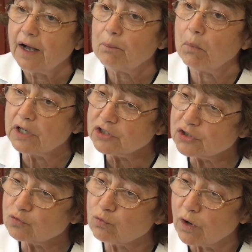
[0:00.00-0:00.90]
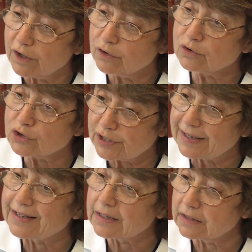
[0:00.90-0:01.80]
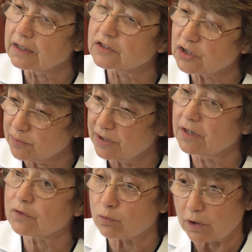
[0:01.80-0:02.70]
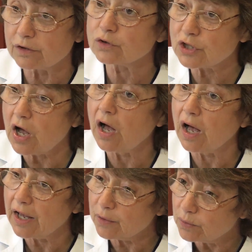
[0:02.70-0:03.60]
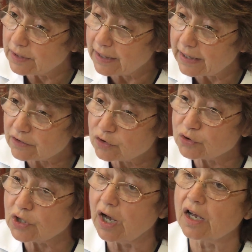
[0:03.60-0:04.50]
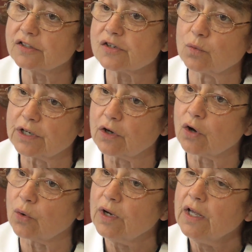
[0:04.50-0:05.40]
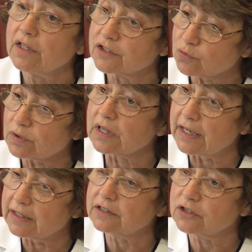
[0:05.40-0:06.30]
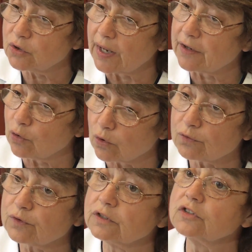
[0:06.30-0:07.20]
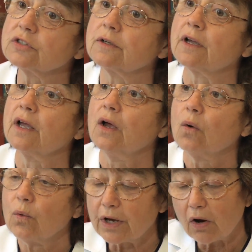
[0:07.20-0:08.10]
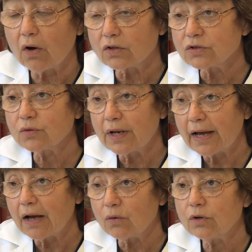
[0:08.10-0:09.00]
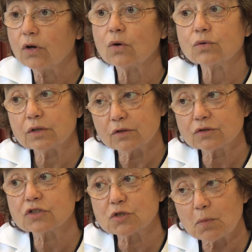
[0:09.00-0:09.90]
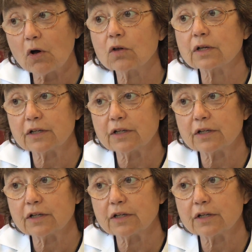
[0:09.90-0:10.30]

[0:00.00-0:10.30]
Much as runners get something of a runner's high when they exercise, and we know it's related to endorphins, we also now know that there's a small